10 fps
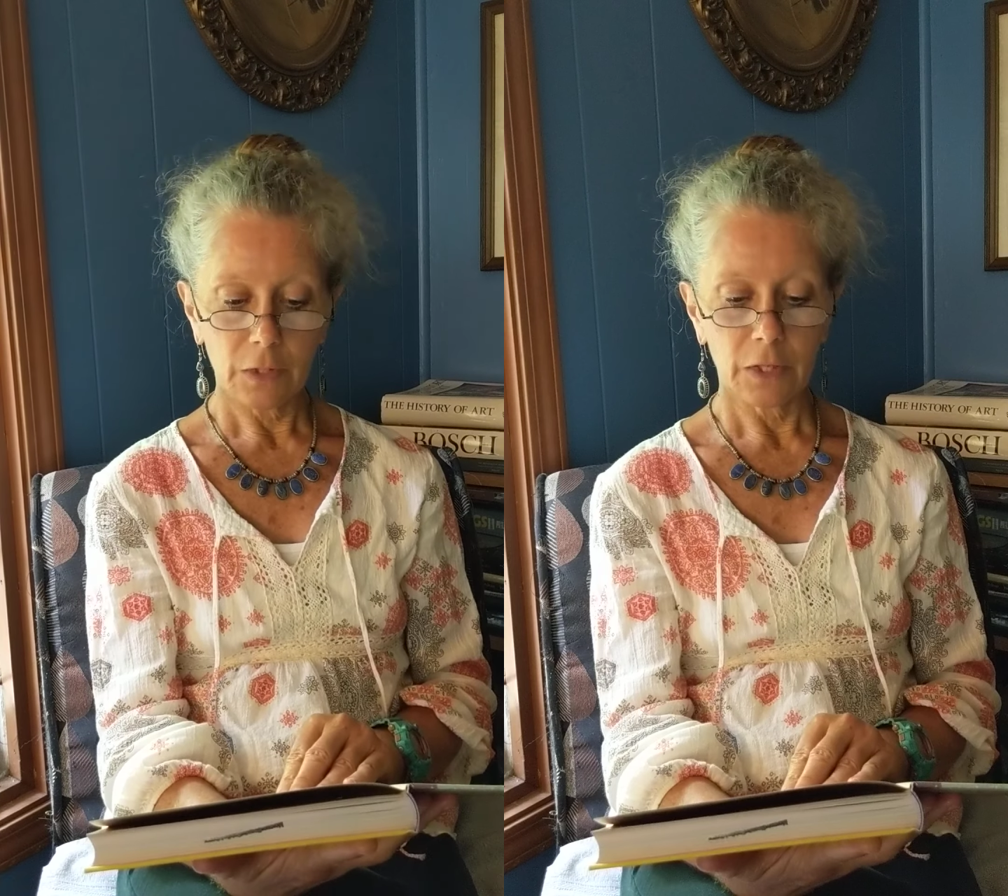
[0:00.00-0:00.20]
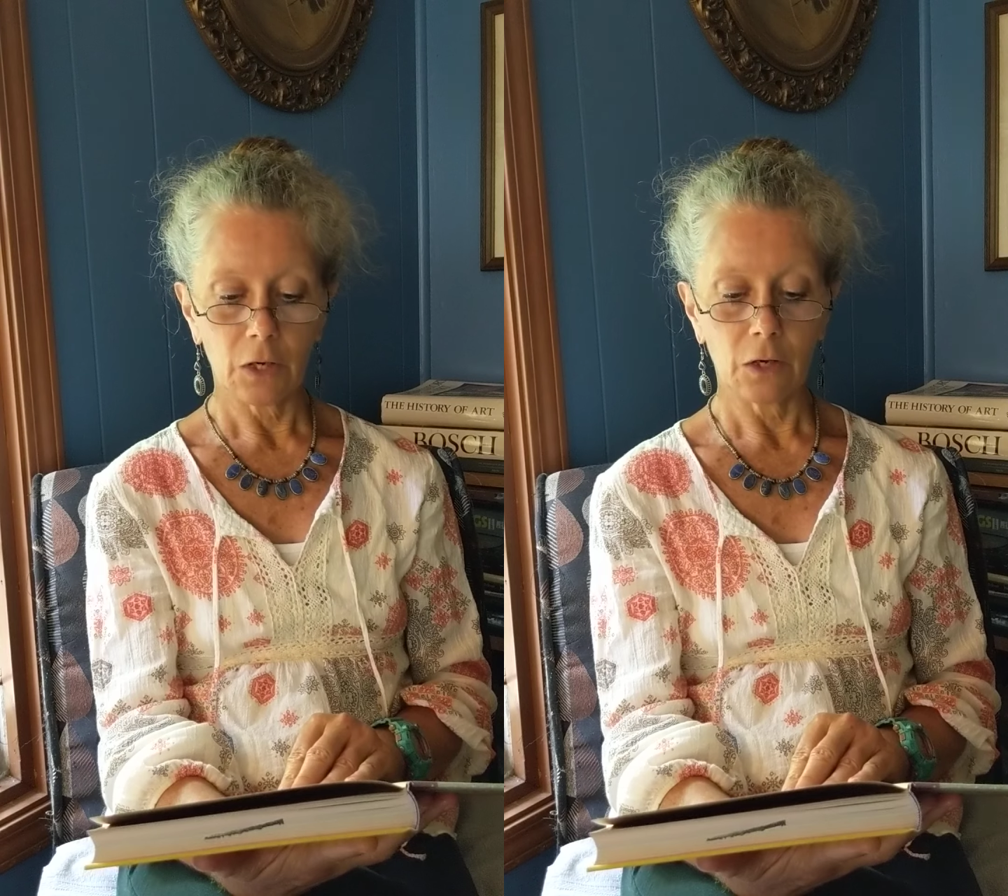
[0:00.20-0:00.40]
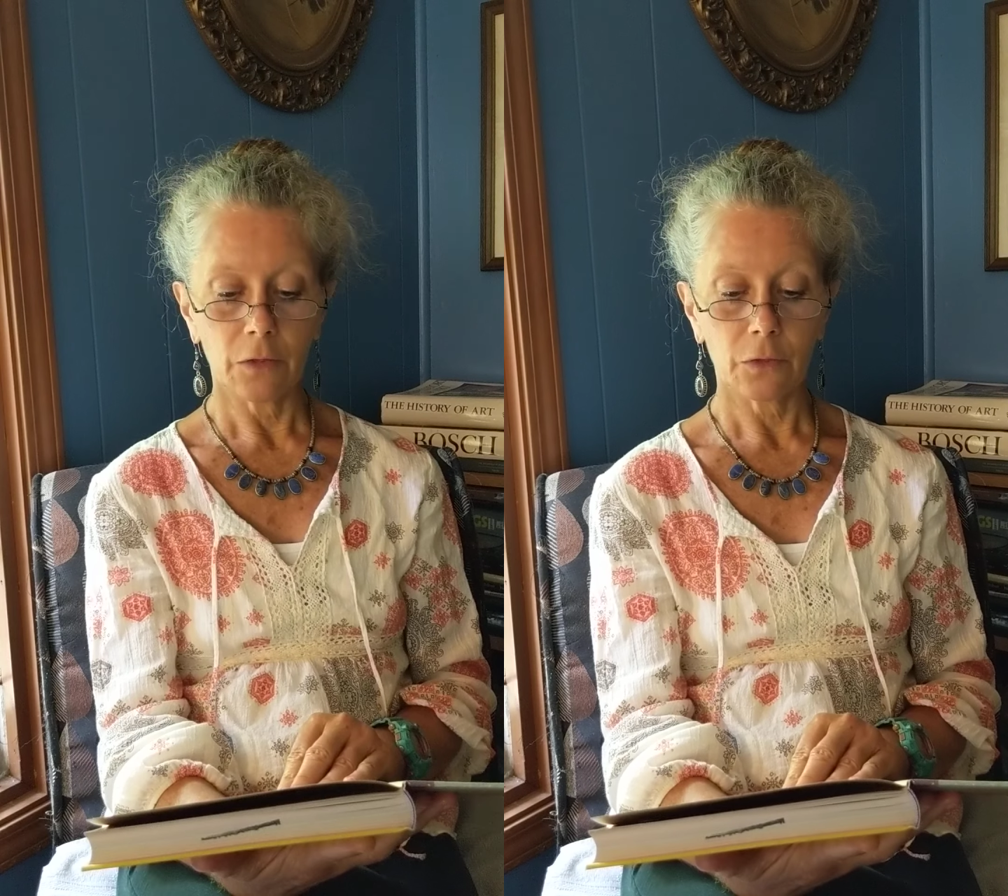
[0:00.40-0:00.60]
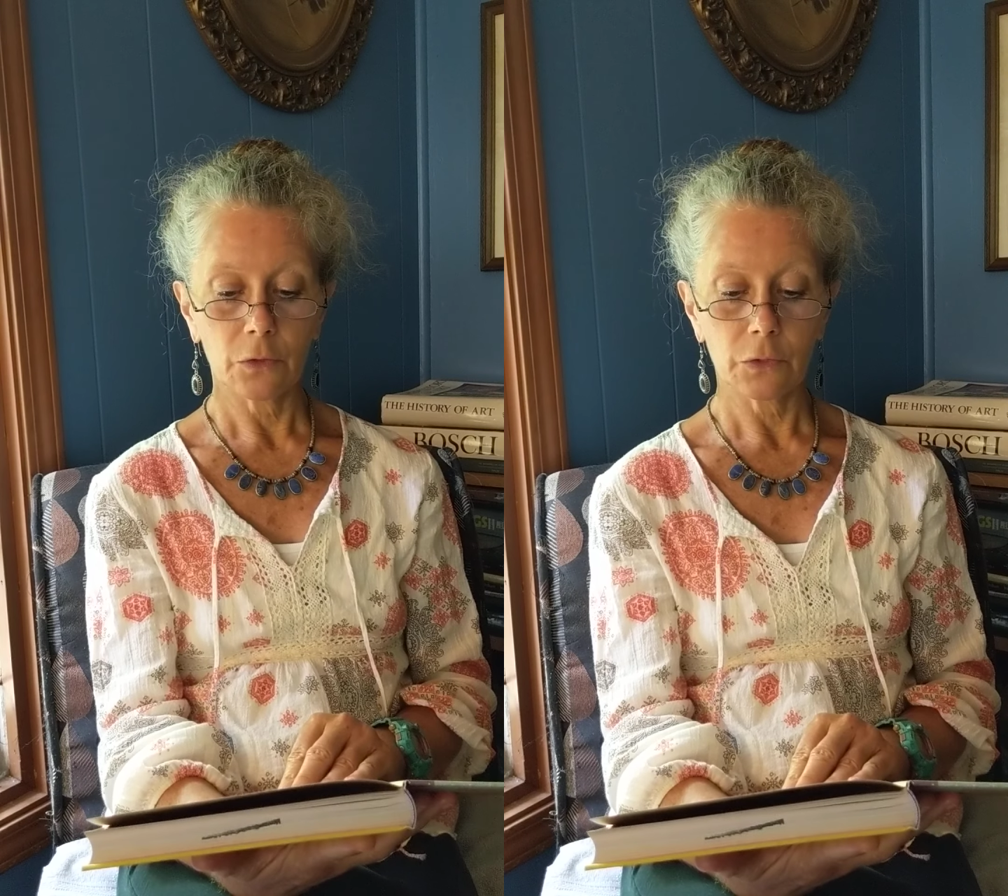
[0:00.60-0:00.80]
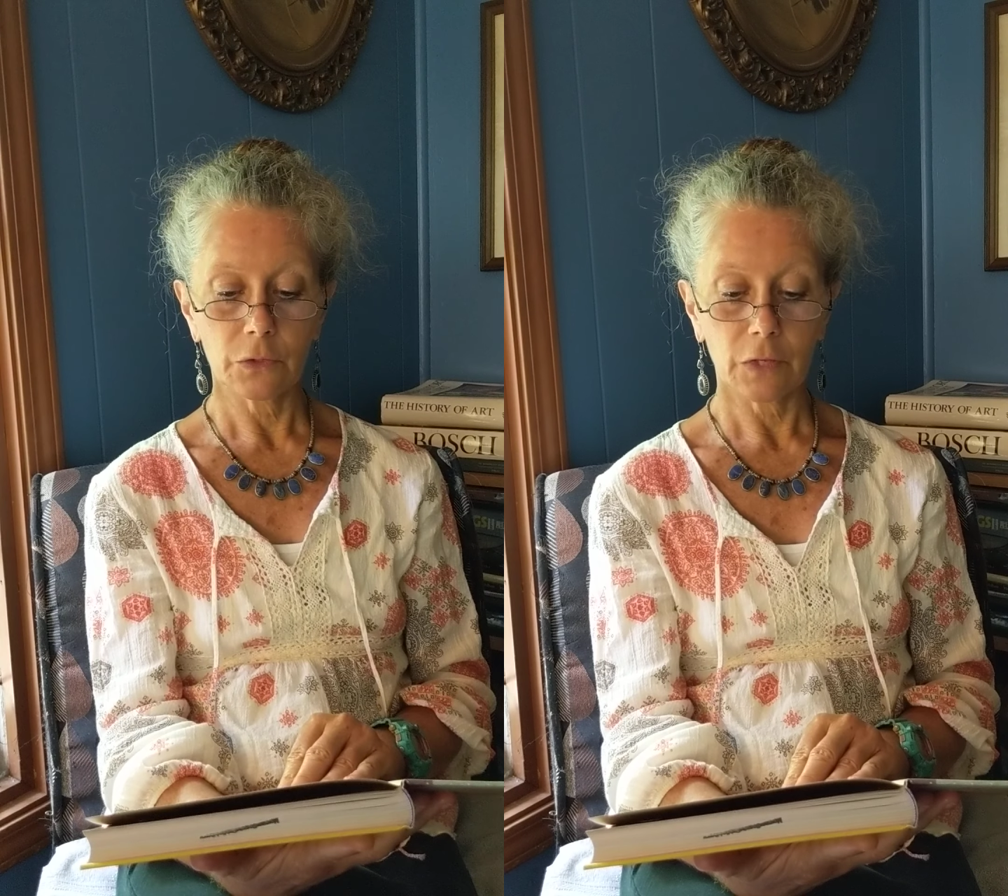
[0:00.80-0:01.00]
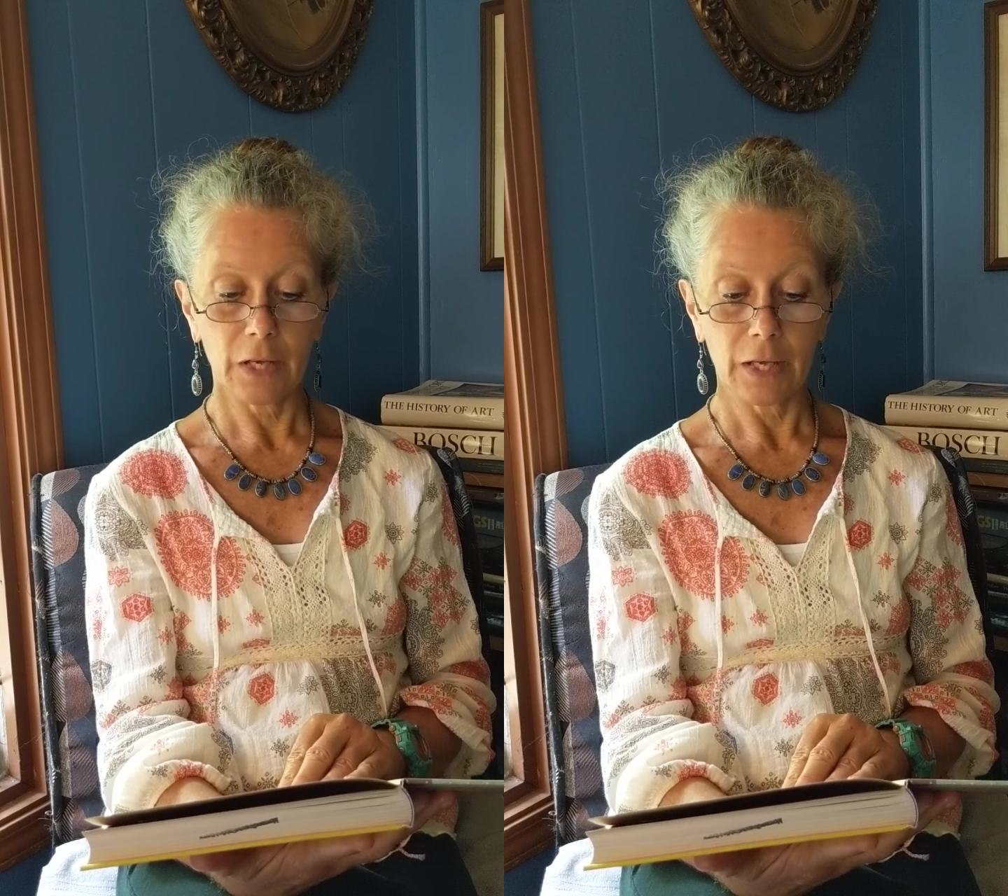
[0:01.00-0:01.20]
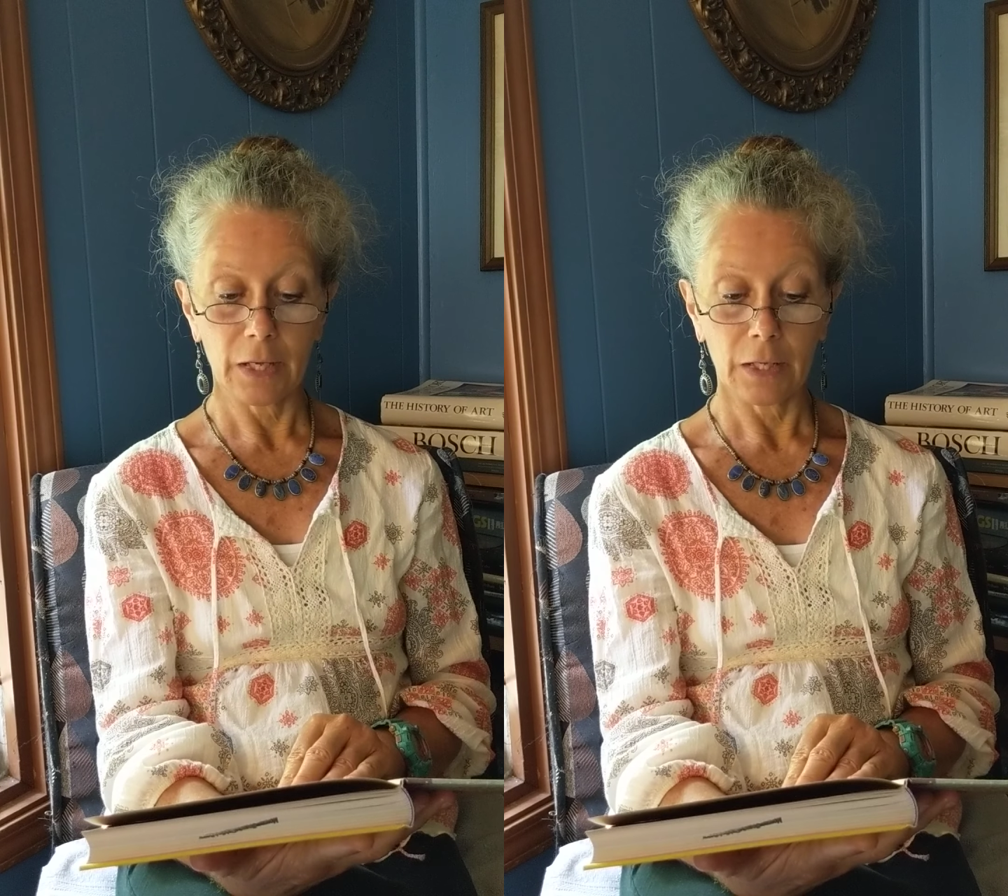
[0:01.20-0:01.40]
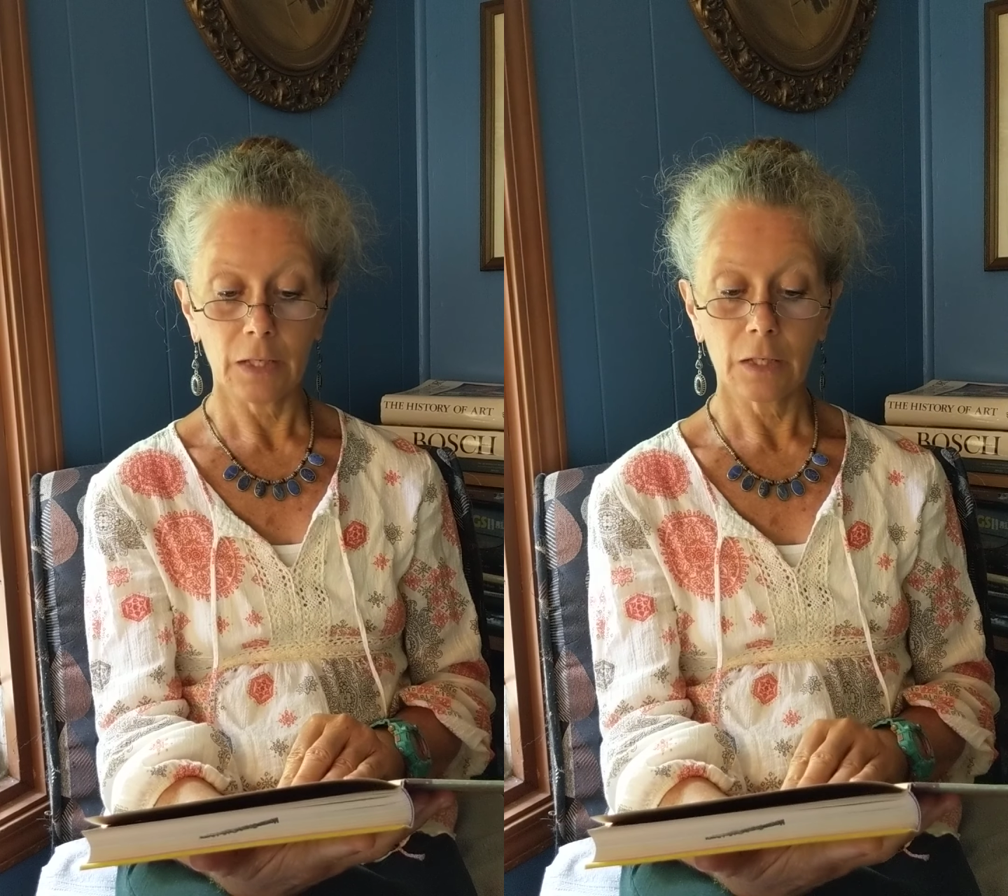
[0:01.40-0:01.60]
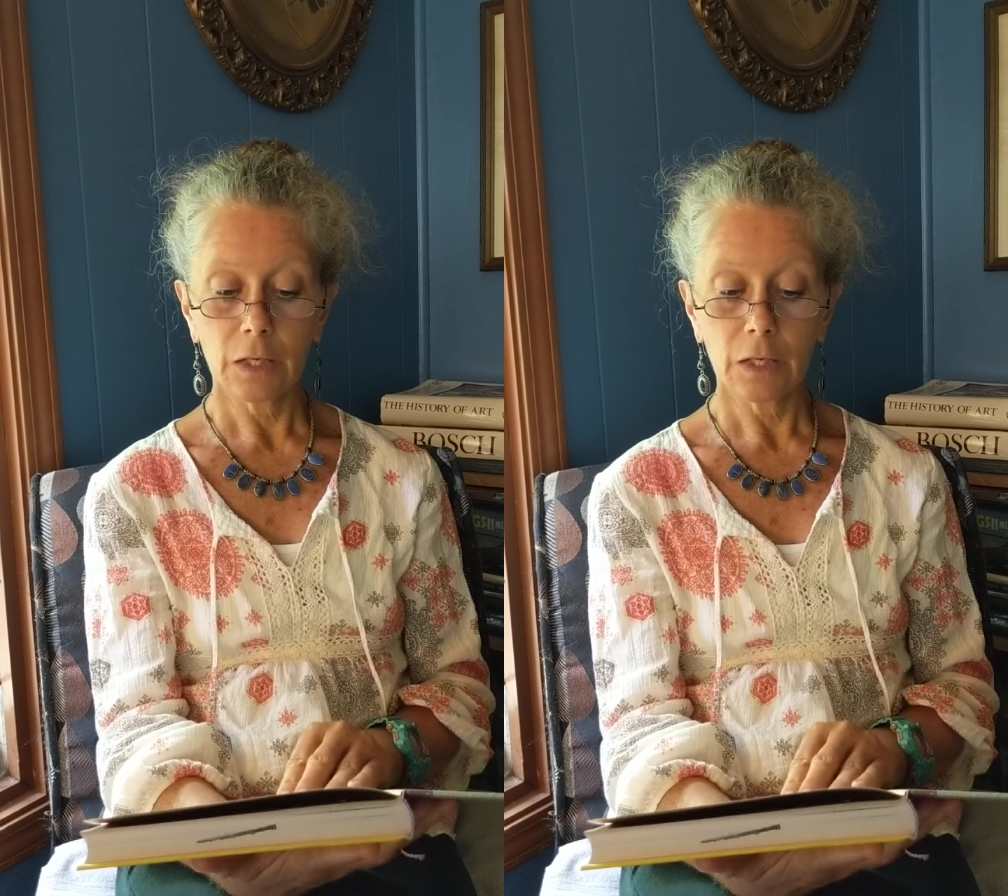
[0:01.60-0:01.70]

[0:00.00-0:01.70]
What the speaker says: the authors say,